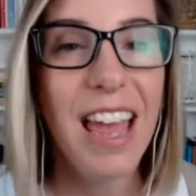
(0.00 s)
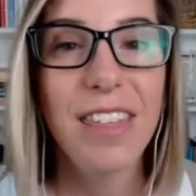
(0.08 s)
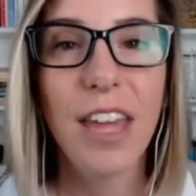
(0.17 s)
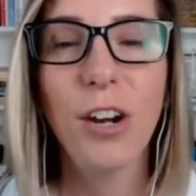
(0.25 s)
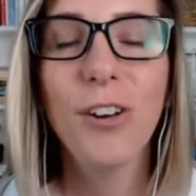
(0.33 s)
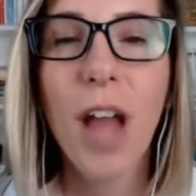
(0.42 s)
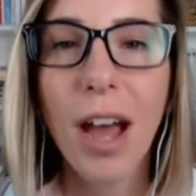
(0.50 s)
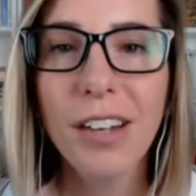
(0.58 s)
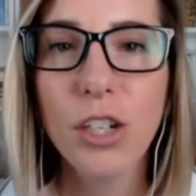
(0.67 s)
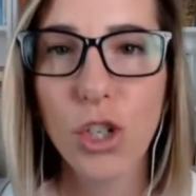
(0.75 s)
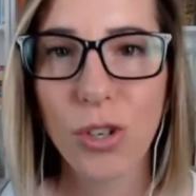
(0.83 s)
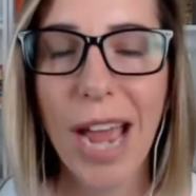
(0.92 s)
that are not
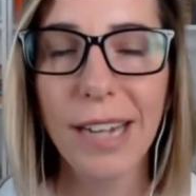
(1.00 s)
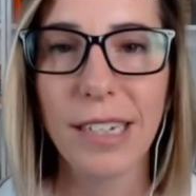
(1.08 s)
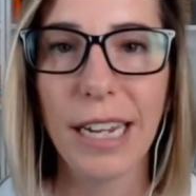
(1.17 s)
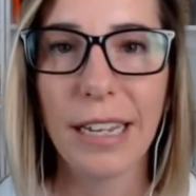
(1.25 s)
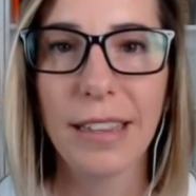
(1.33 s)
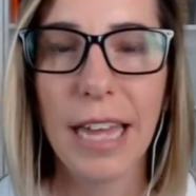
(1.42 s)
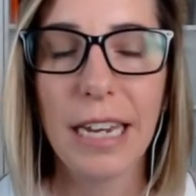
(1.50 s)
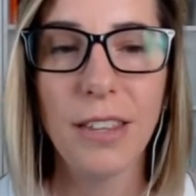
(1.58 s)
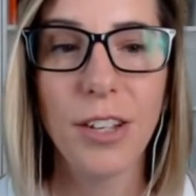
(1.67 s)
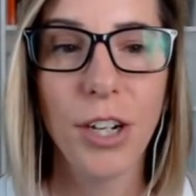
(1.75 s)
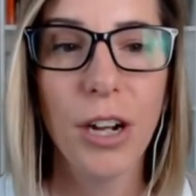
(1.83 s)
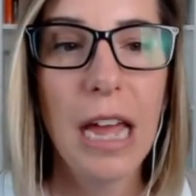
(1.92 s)
distracting, that
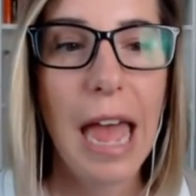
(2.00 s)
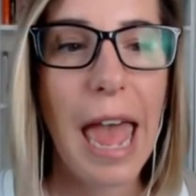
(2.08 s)
either